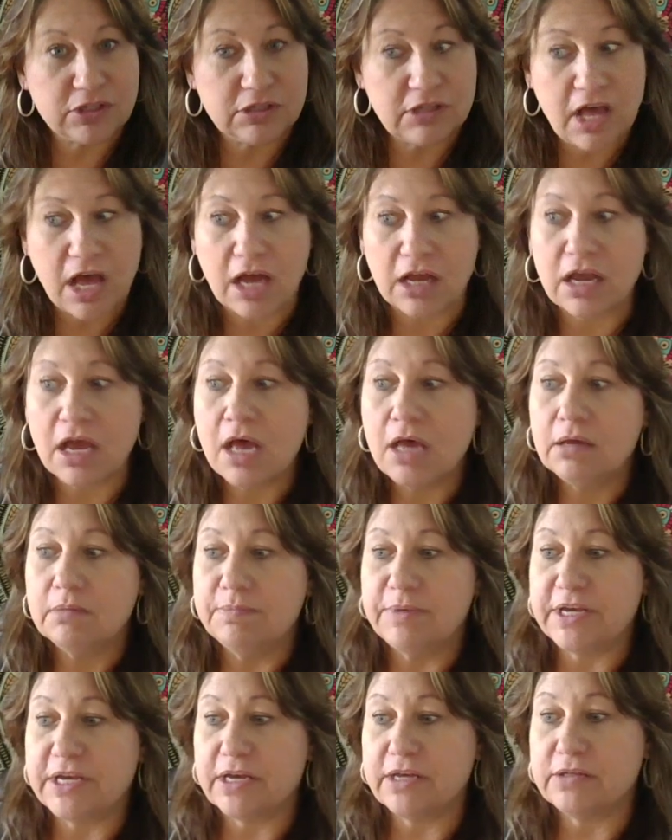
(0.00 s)
good luck.
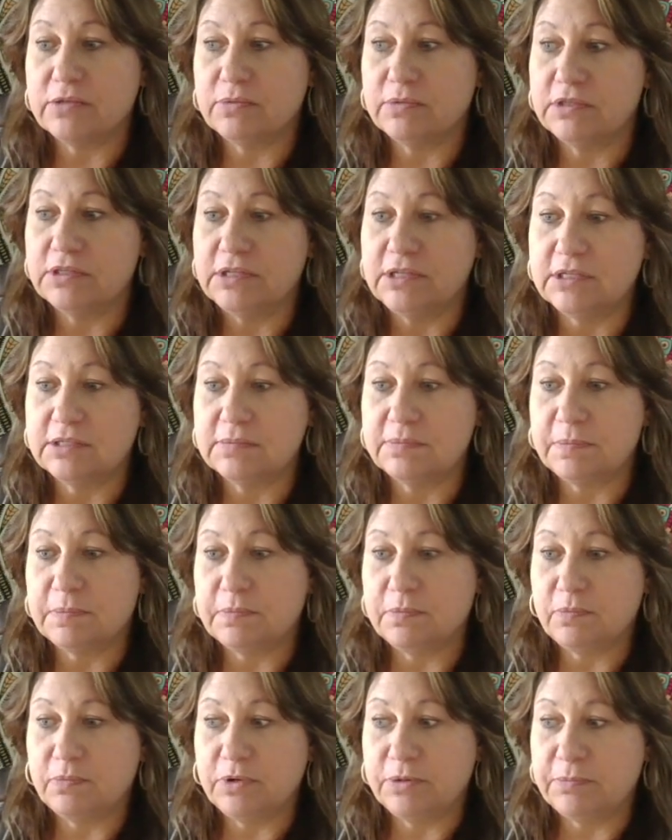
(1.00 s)
Because
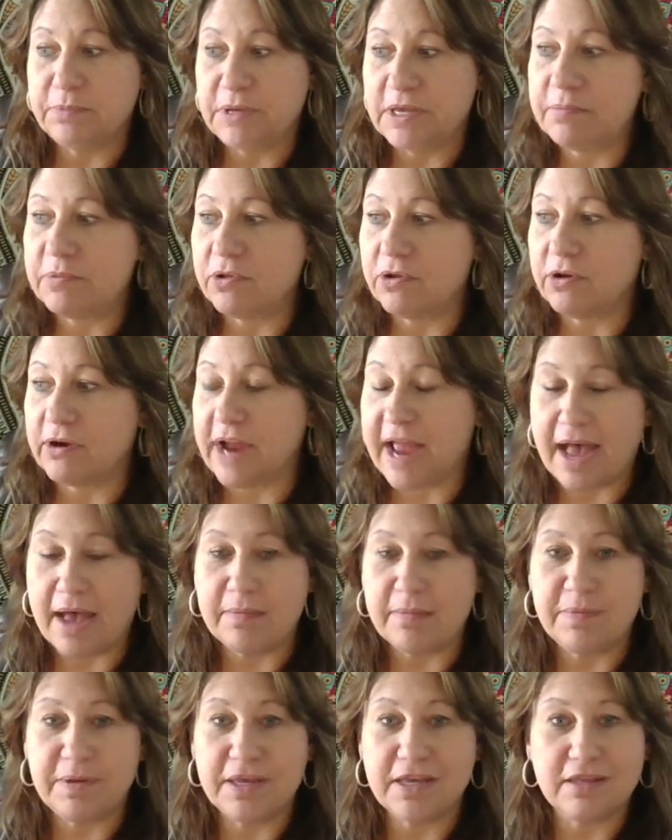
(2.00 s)
when people are
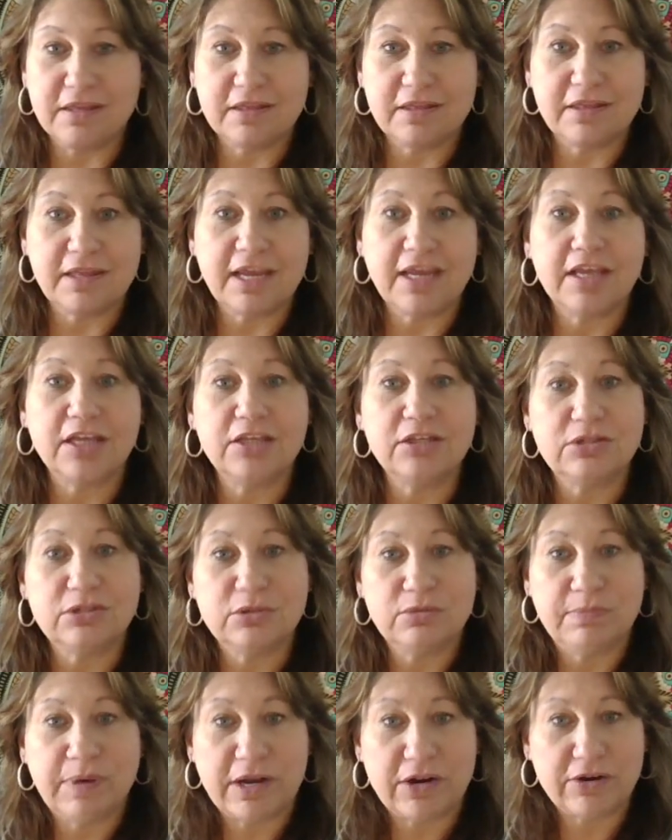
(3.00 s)
happy, they can
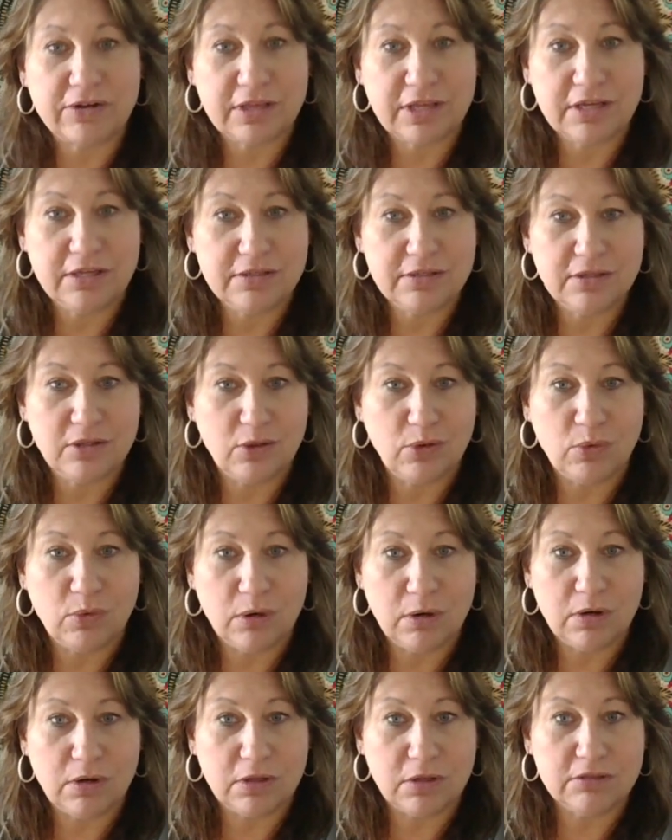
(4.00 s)
do better things in the
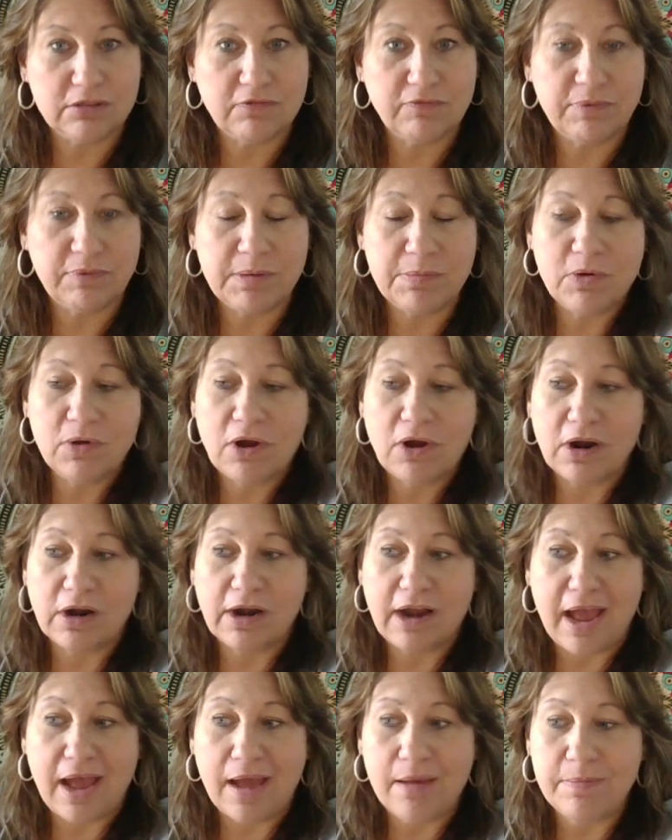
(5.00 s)
world. If people
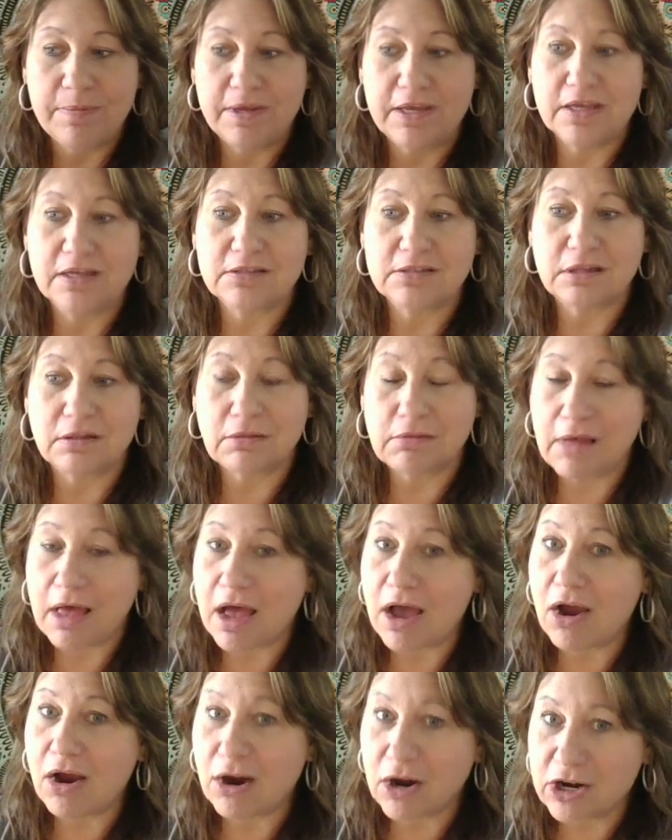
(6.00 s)
aren't happy, it's a
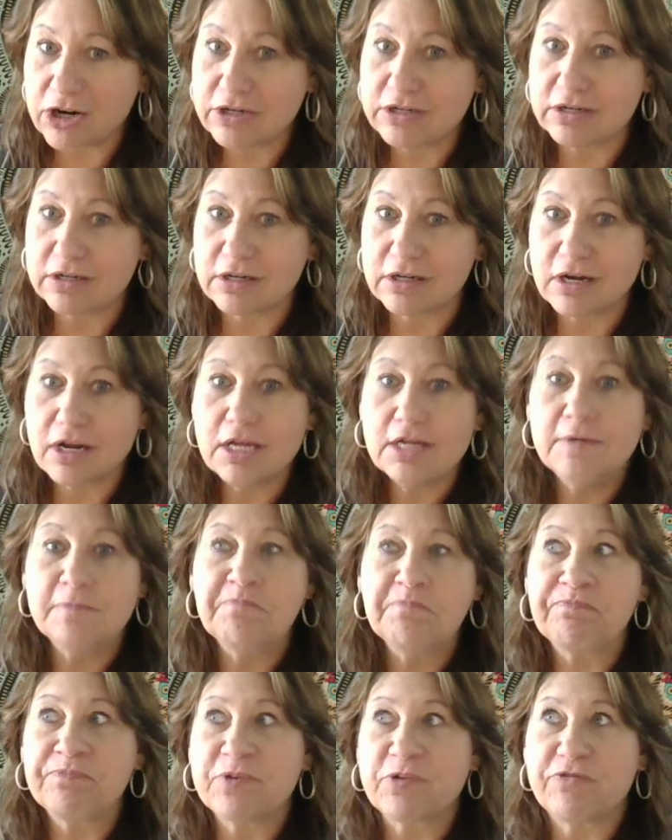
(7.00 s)
lot harder
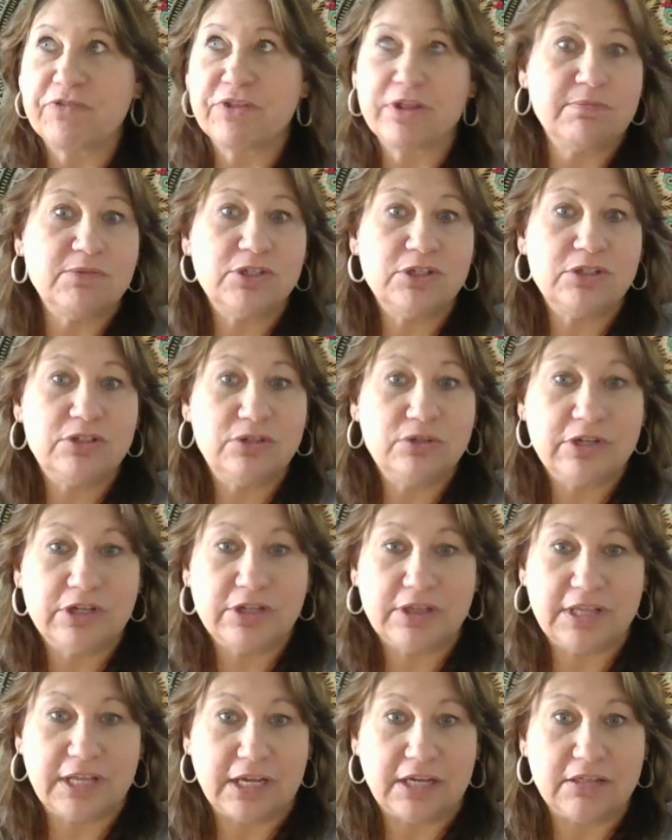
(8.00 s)
for them to do
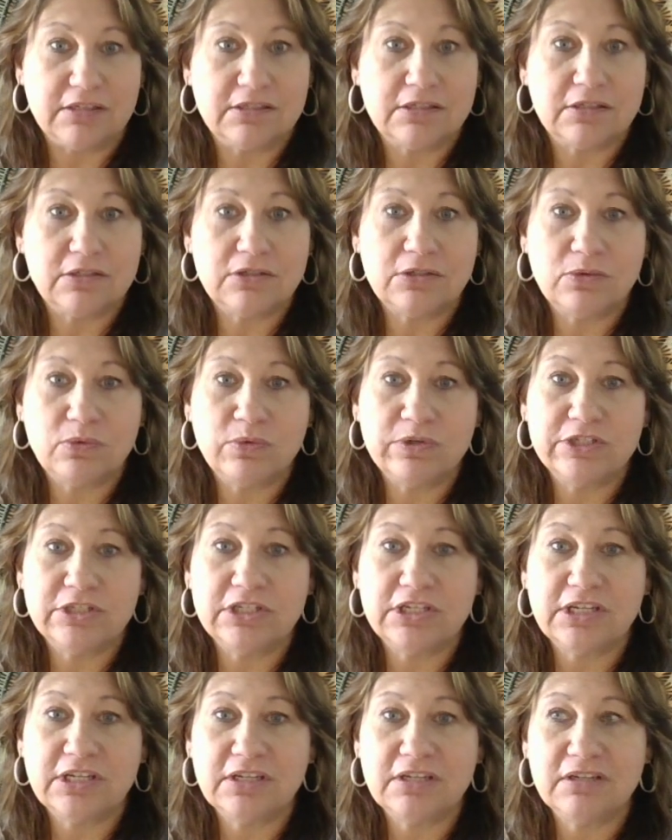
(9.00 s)
good things. So
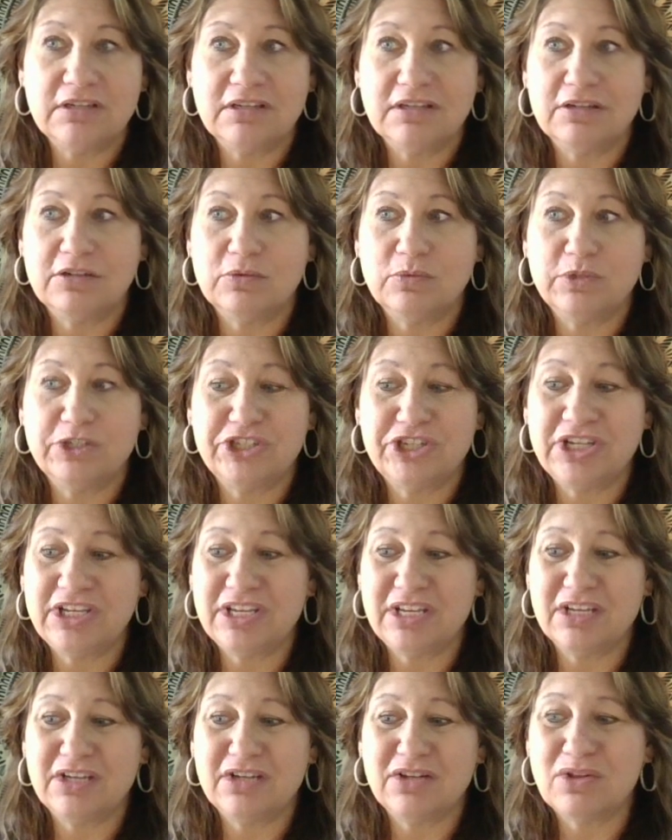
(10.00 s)
wishing
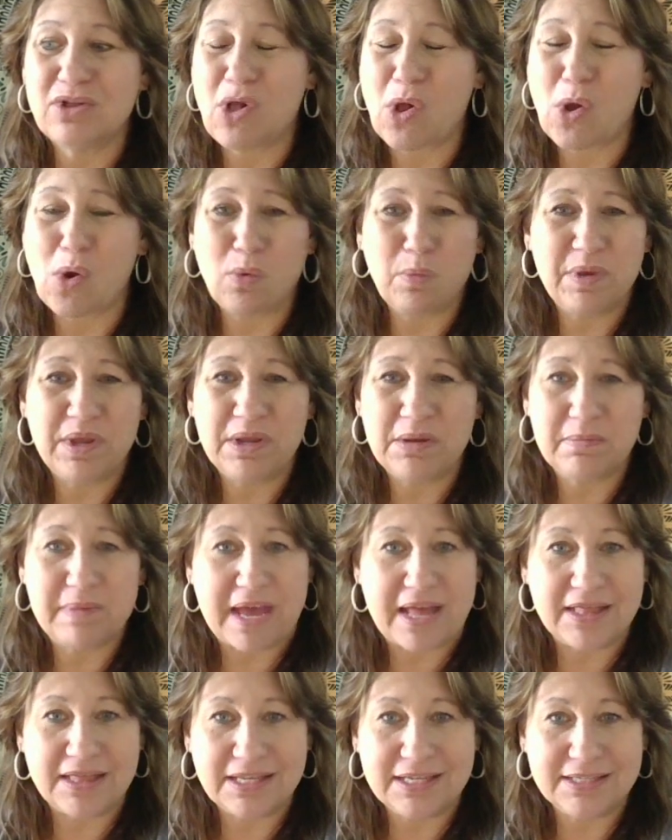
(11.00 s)
ill, hoping
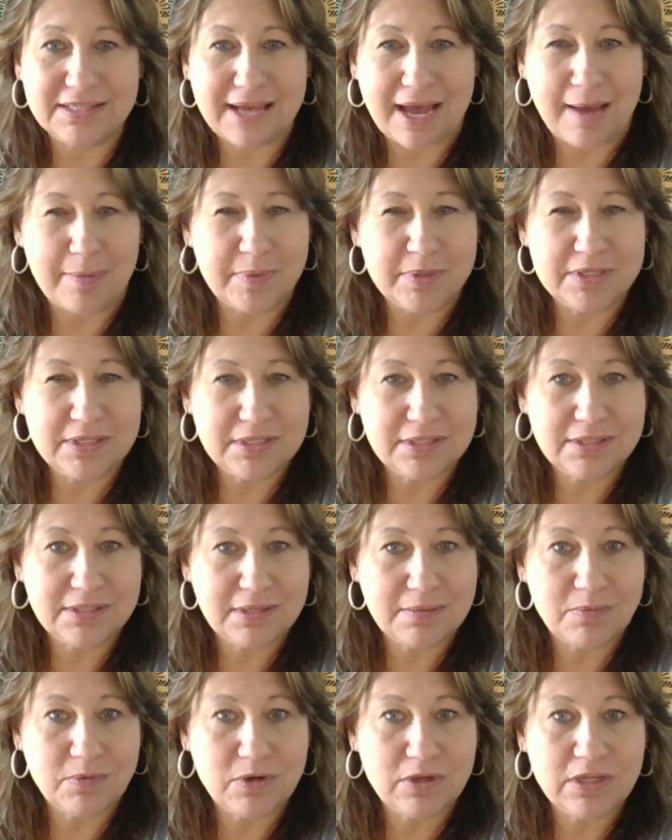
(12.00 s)
bad things happen to
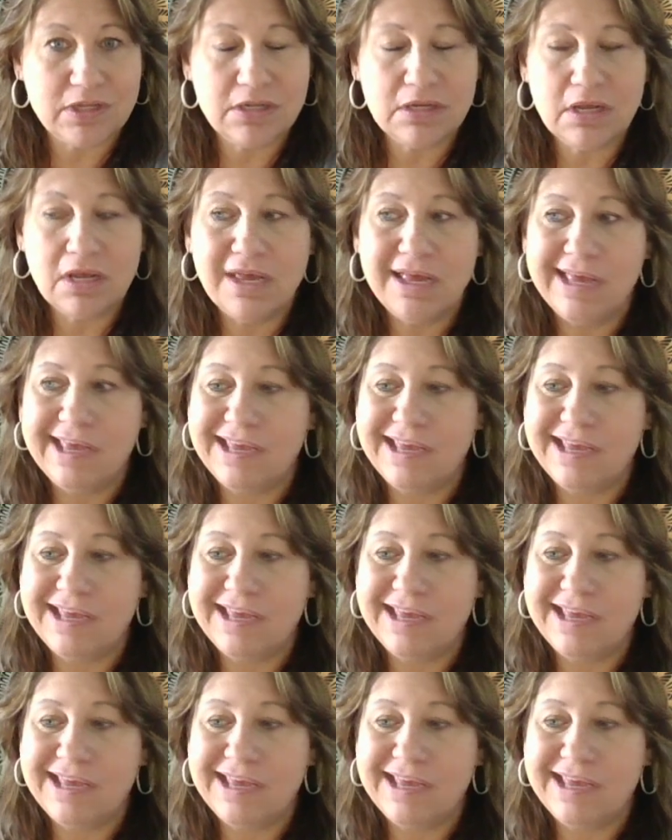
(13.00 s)
someone,